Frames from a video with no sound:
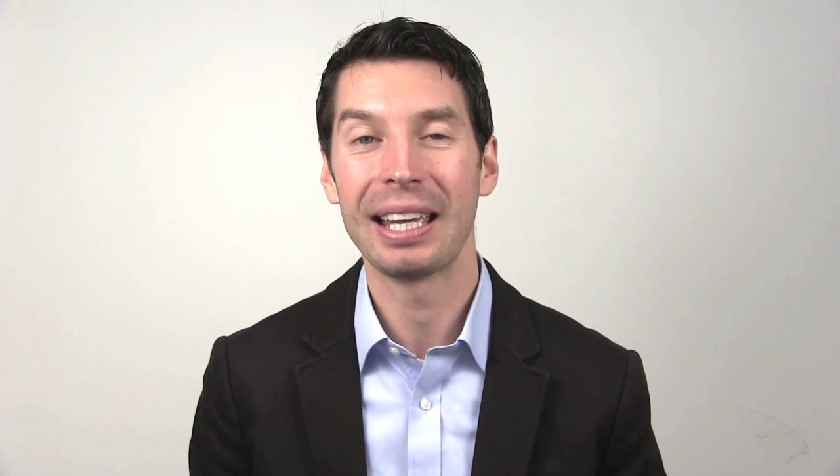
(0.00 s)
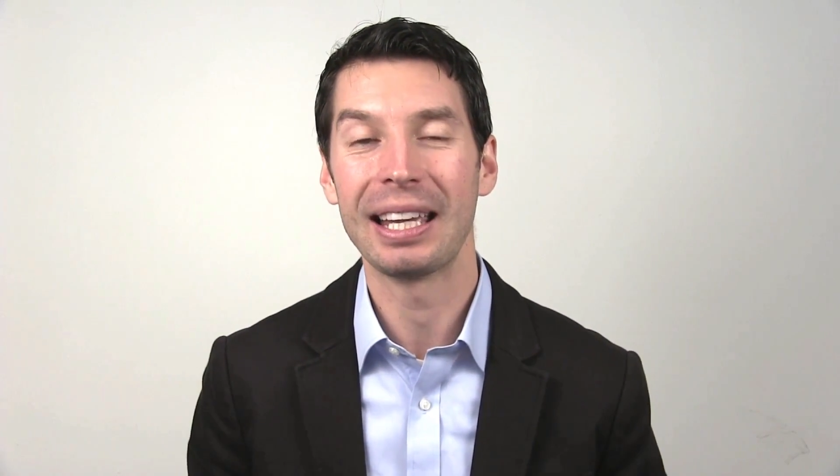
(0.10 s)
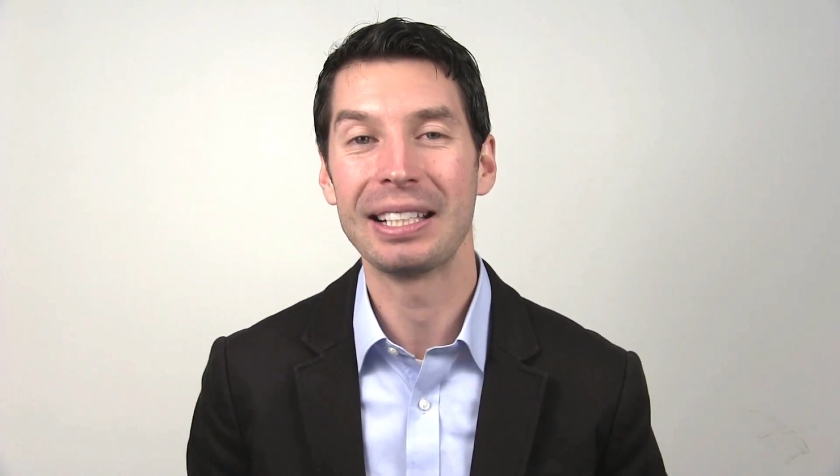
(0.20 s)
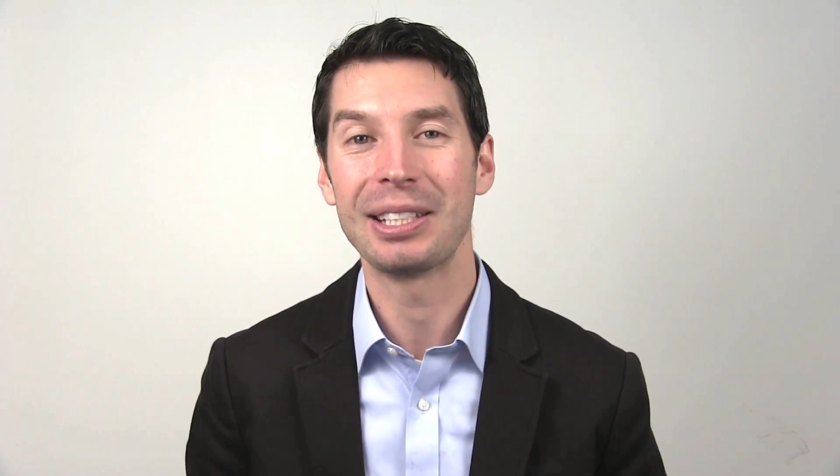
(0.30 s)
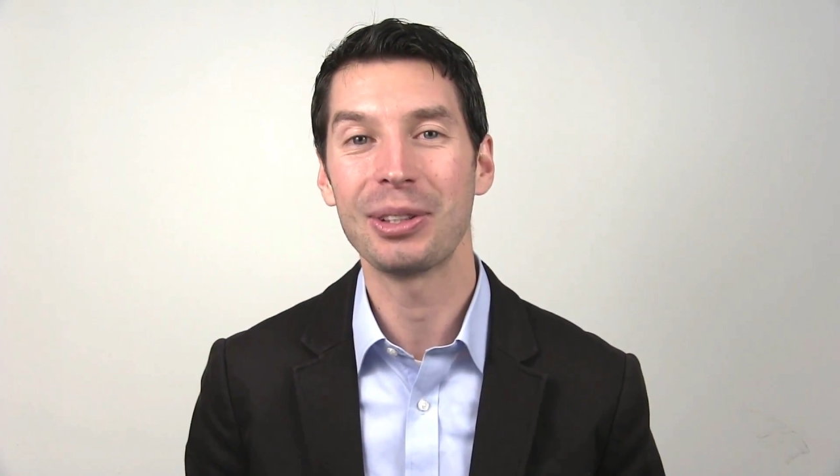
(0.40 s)

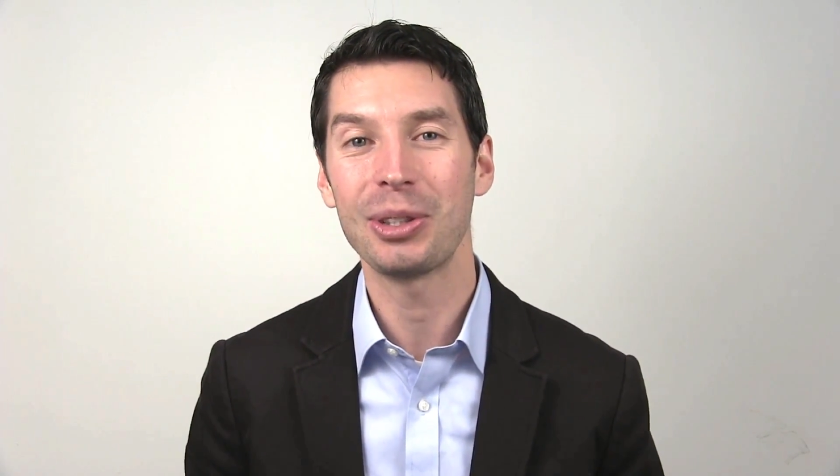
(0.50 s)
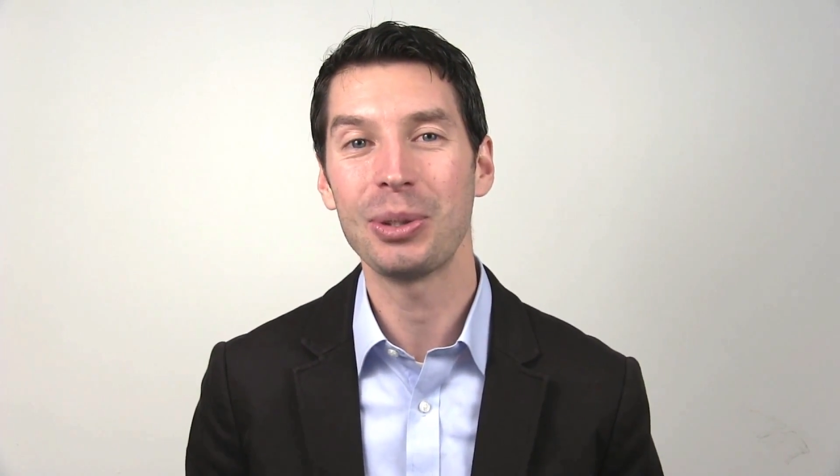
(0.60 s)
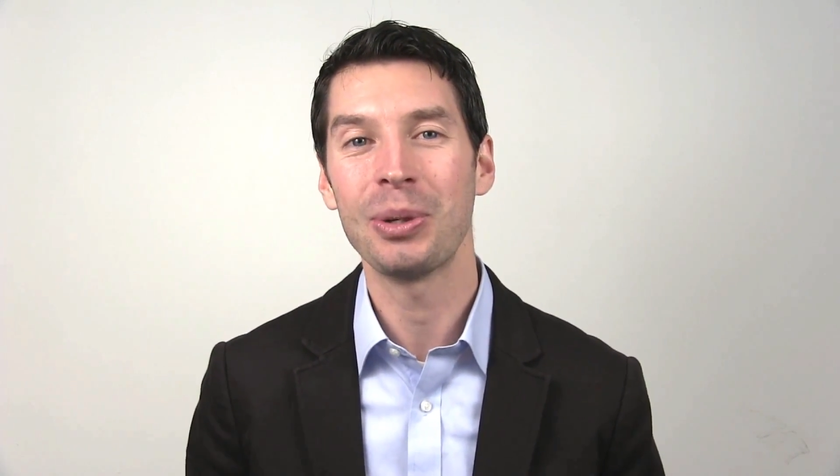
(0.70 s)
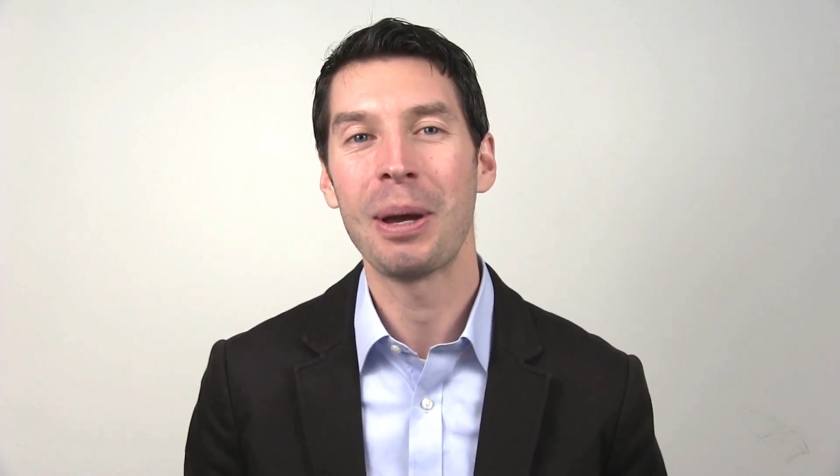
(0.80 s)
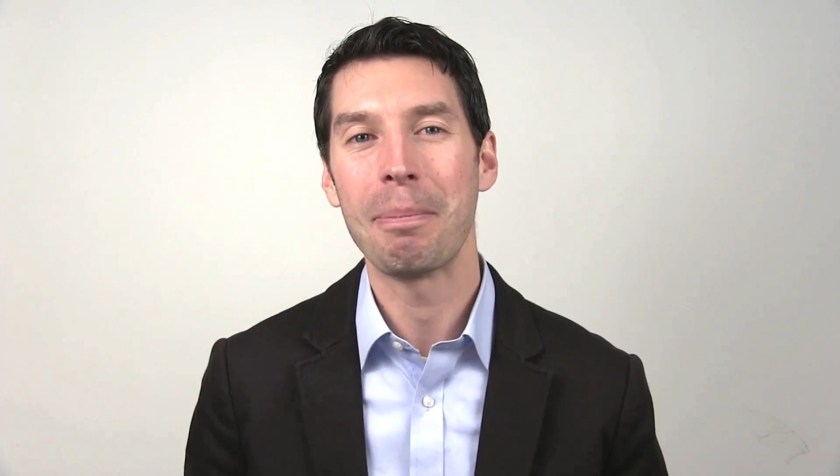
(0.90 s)
until
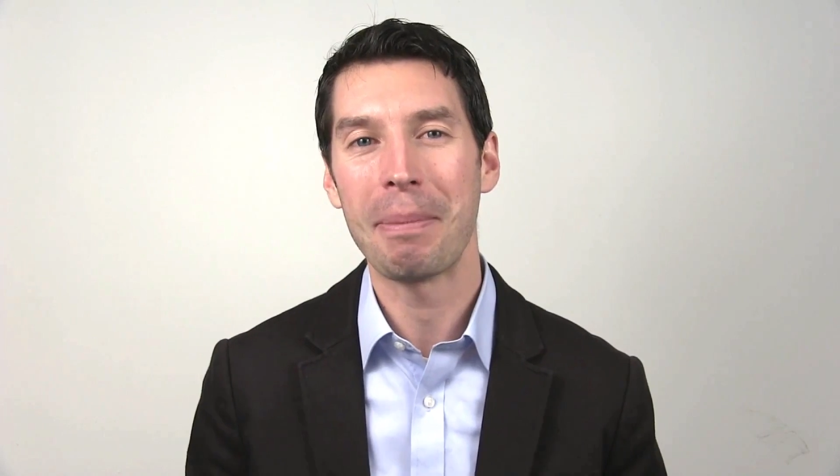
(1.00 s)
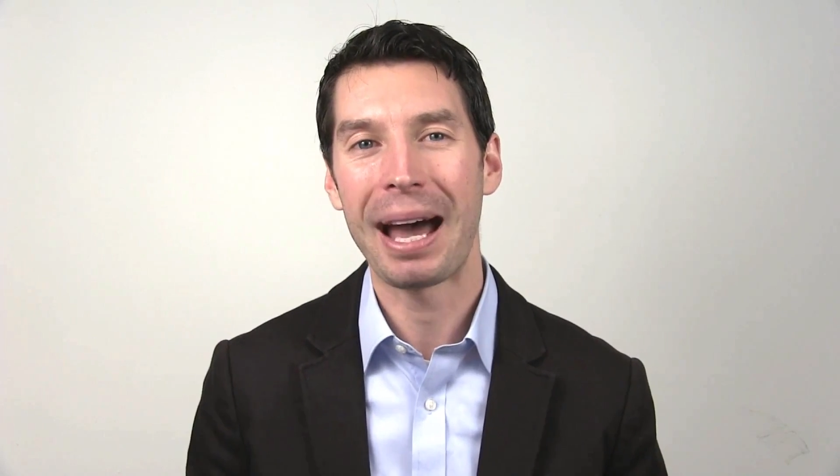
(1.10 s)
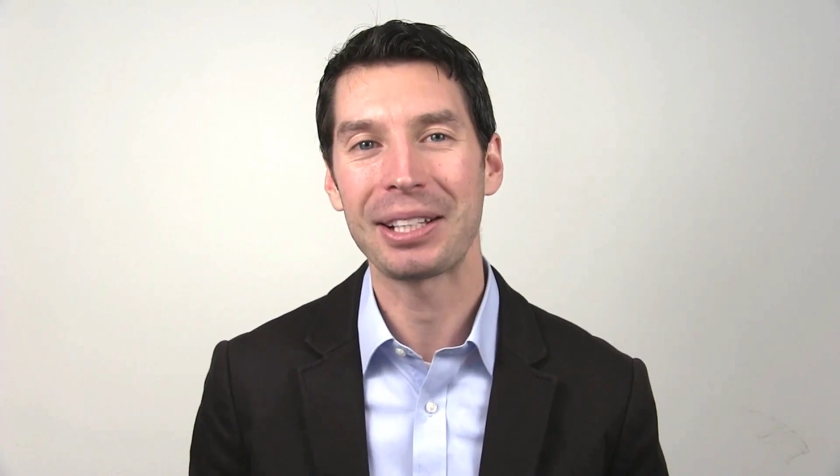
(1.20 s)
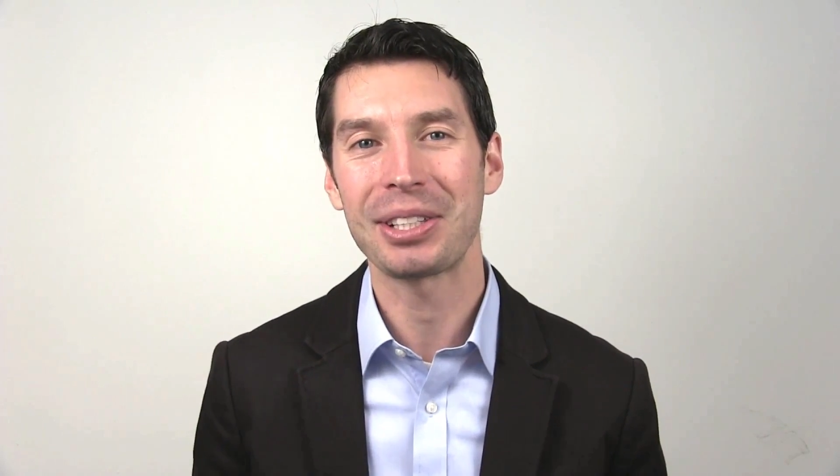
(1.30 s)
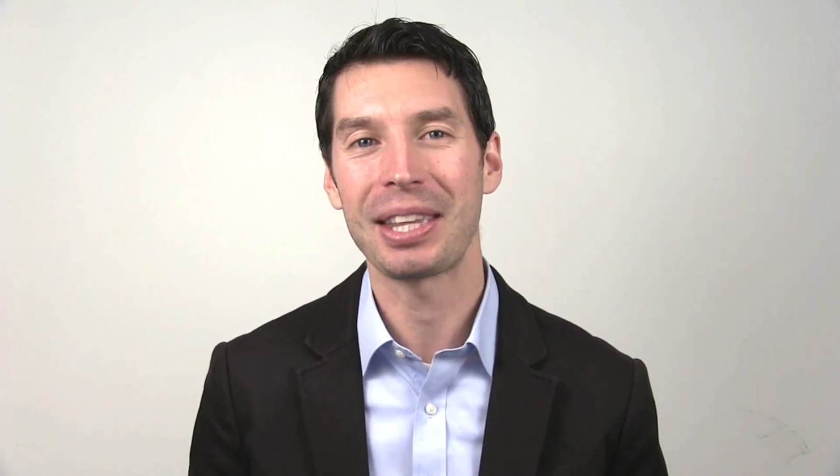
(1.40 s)
you
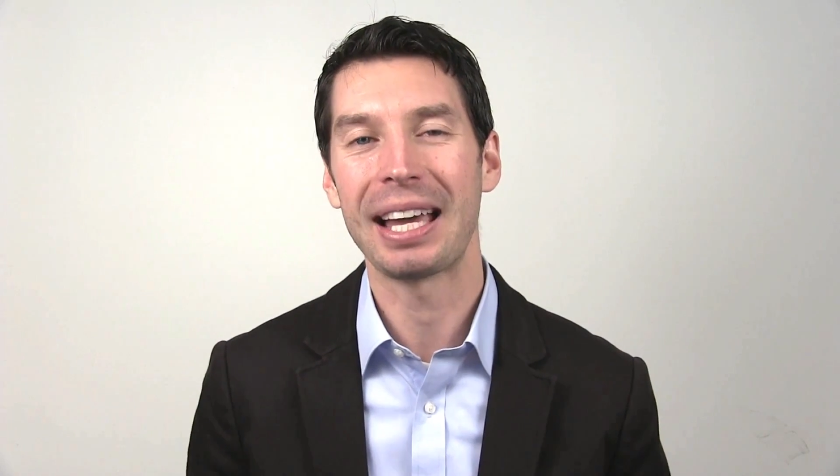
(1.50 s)
match